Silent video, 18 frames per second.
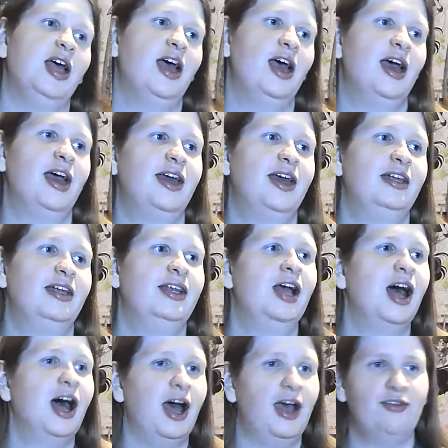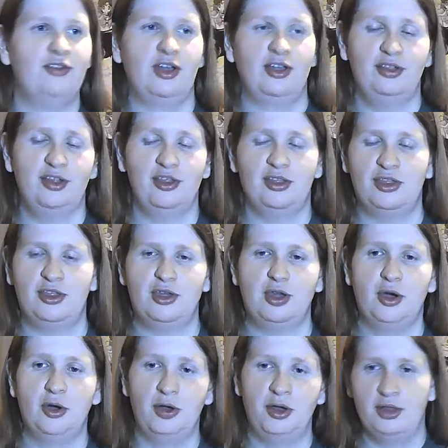and I've got this,
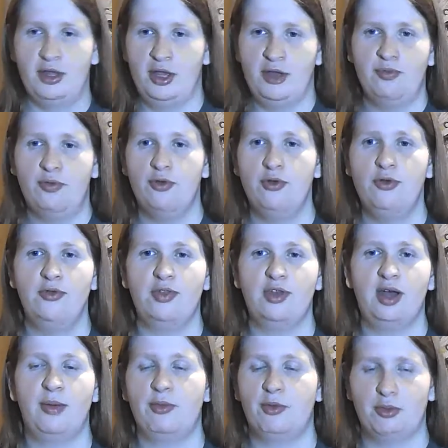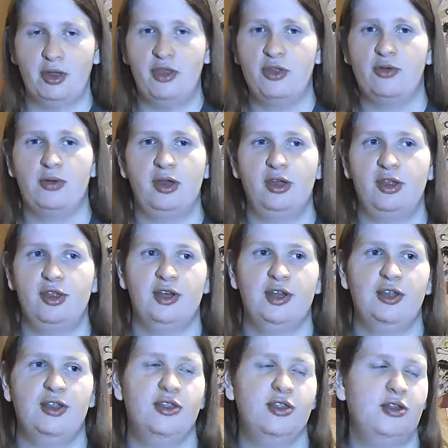it proves that I'm a
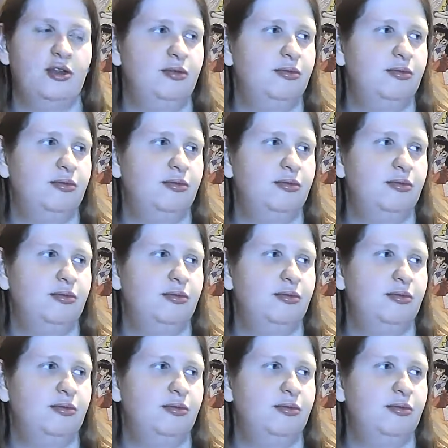restorationist.